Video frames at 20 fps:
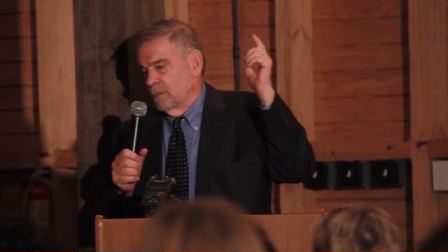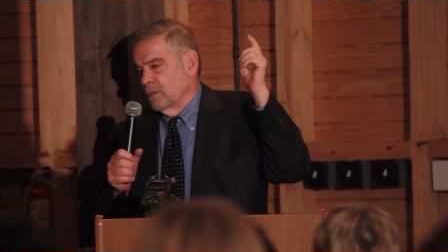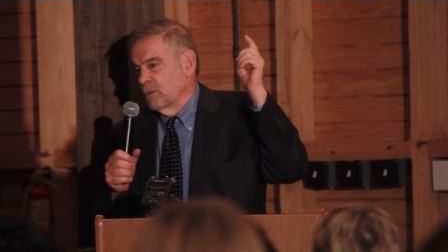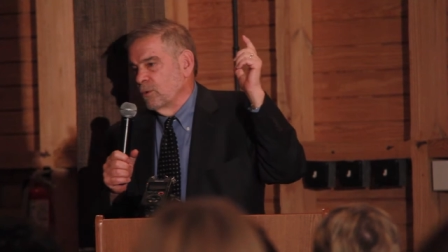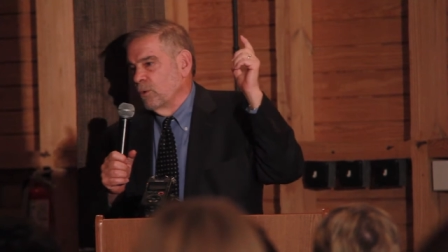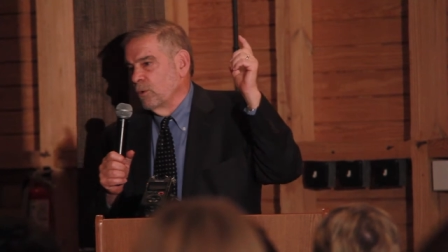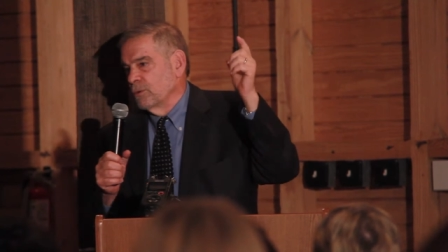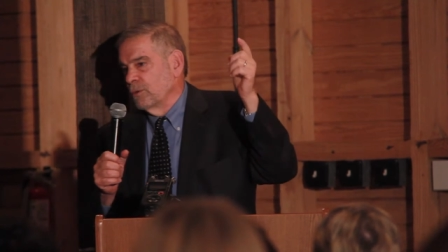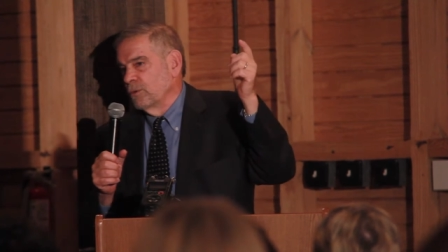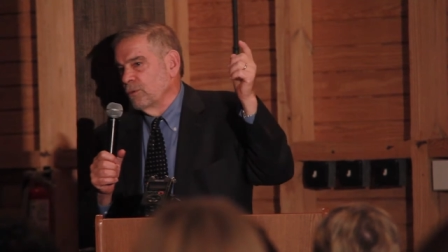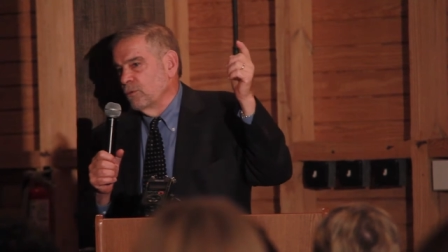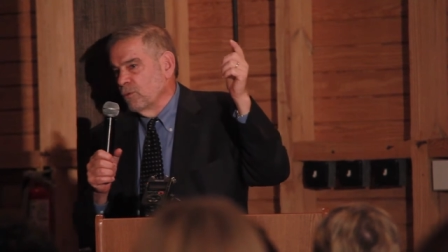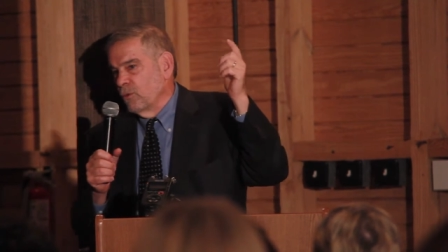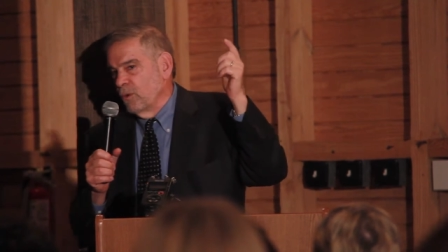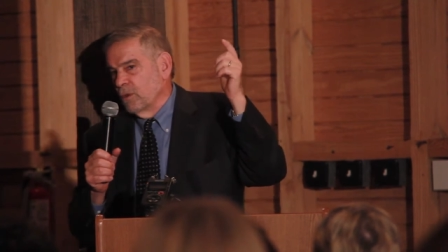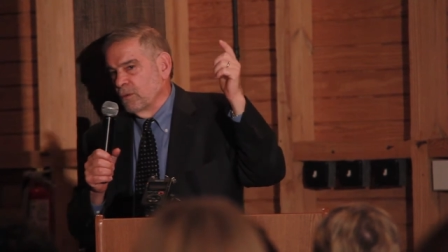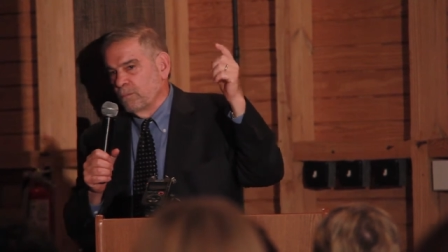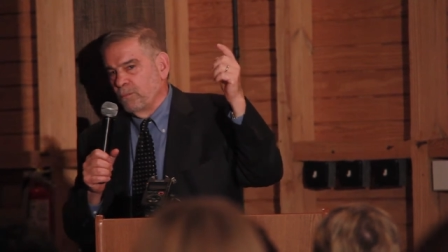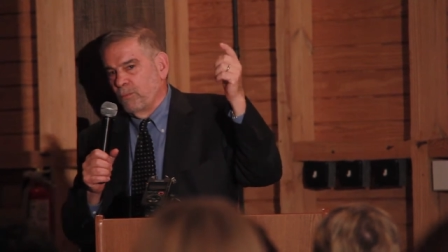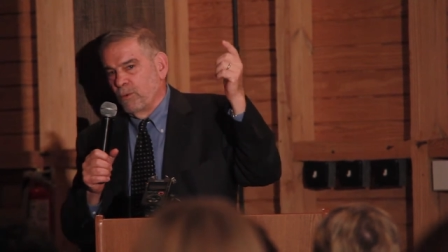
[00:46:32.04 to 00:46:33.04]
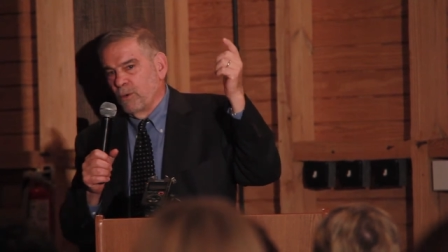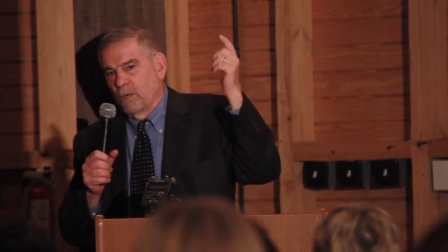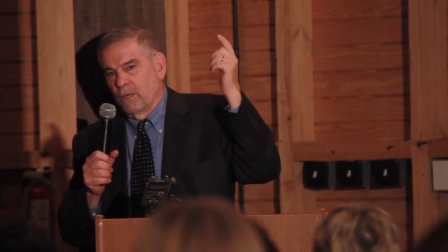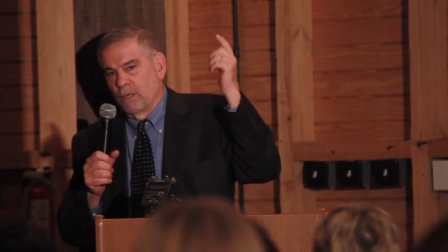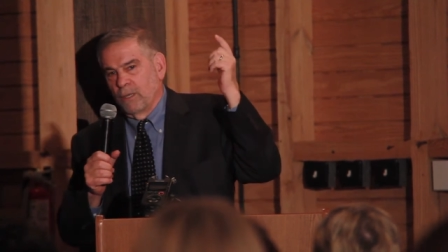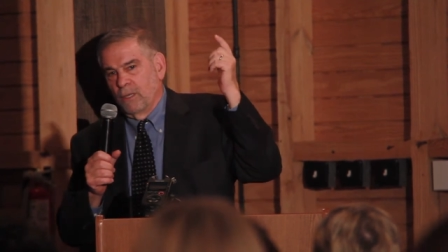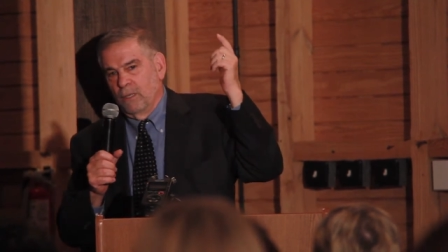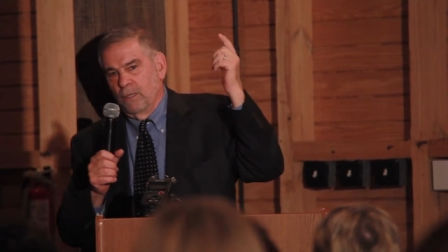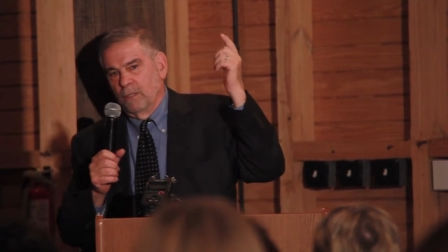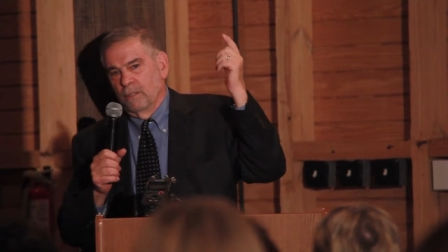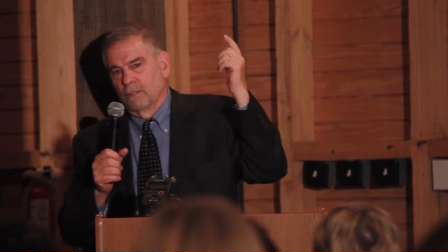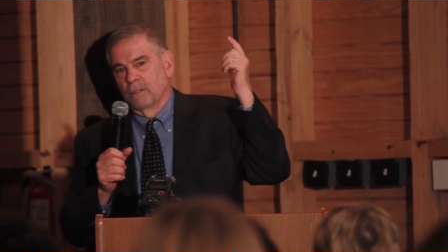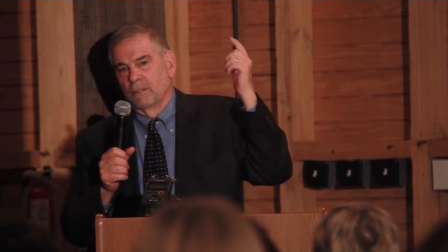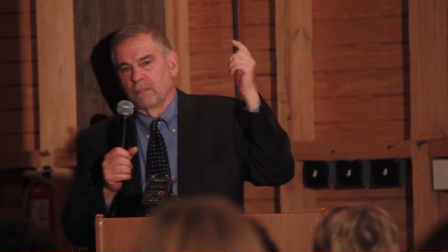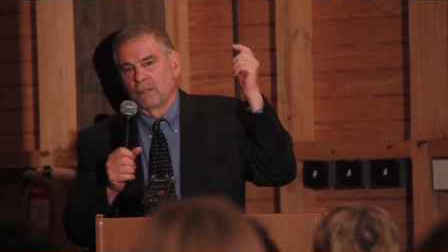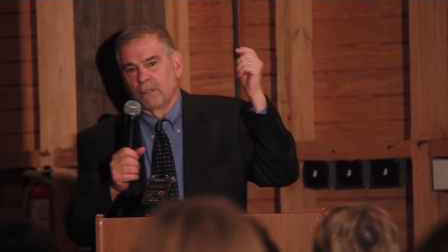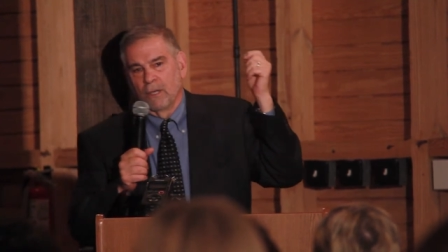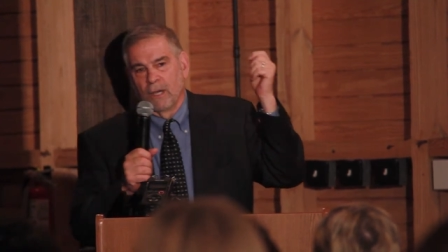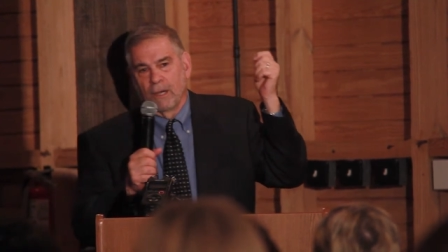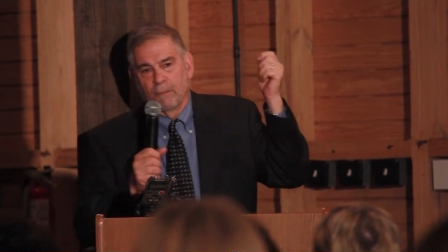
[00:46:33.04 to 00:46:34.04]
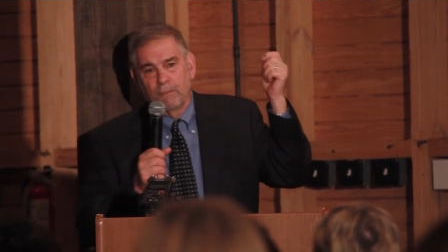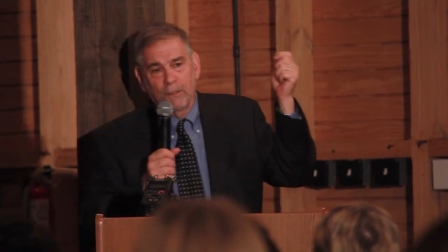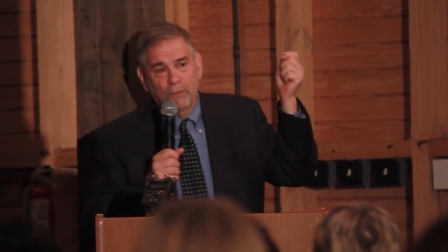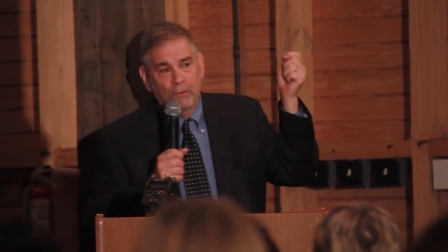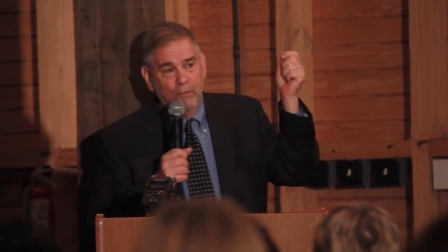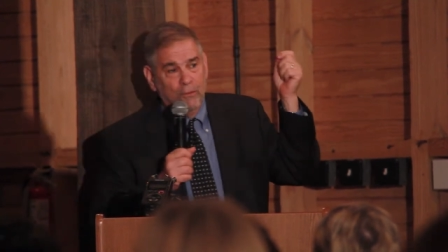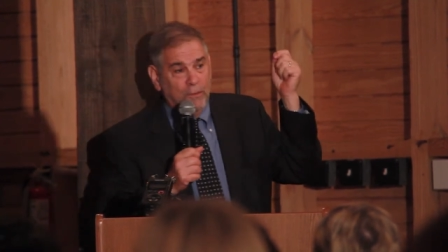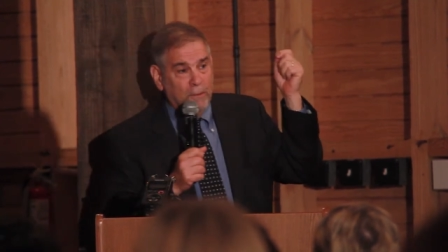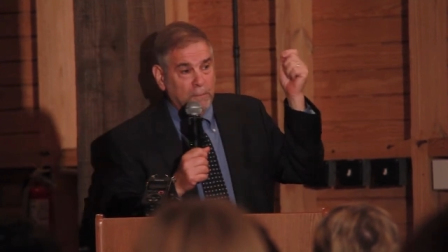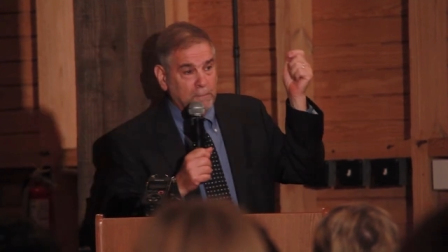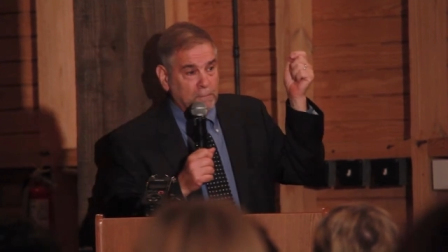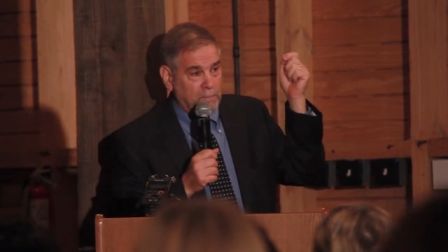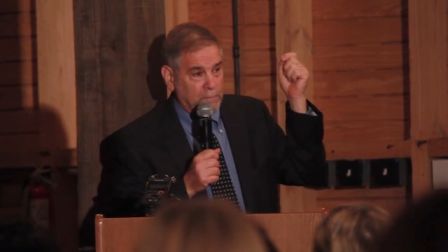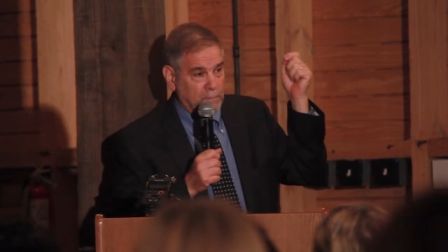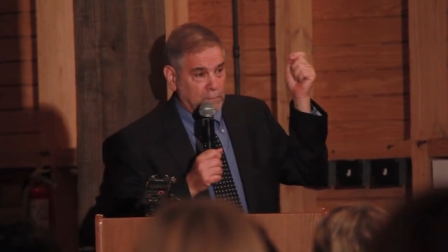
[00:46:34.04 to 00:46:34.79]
The Golden Dawn Party, Yabas,